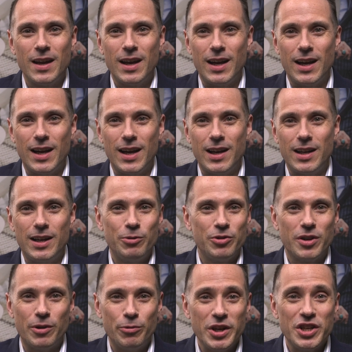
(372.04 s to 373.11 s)
and he was
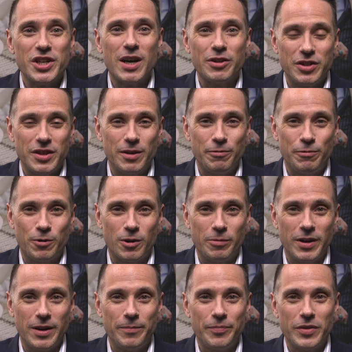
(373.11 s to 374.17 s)
gonna reach out to him for
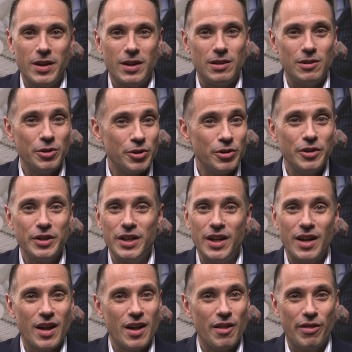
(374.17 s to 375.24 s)
me.
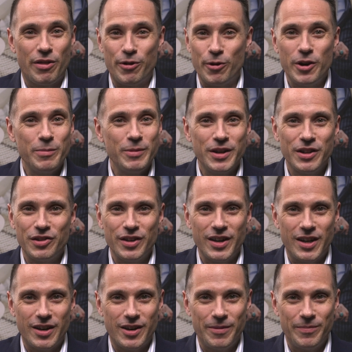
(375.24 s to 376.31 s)
Literally 30 minutes
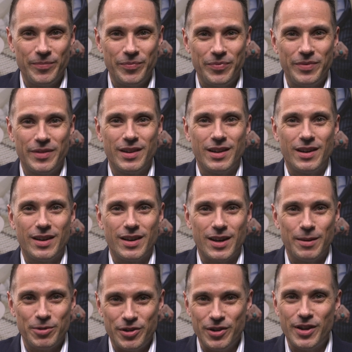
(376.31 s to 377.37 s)
later,
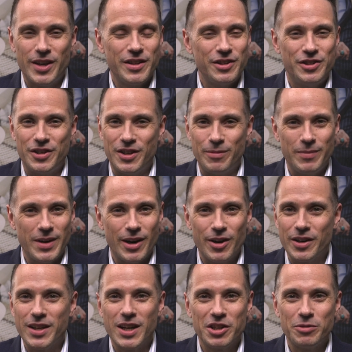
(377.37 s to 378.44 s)
I'm still at the gym.
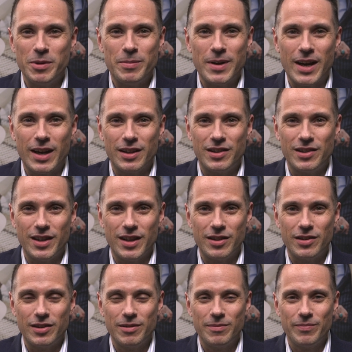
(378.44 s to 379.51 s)
Eric texts me back and
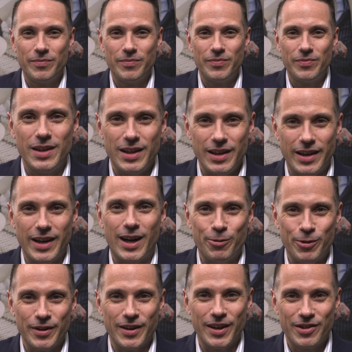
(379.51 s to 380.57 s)
says he got
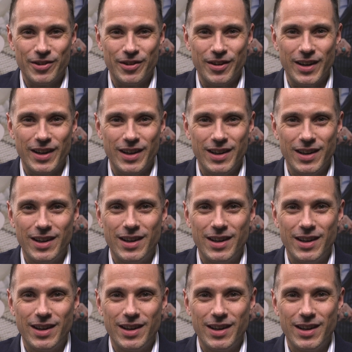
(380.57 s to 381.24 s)
one yesterday,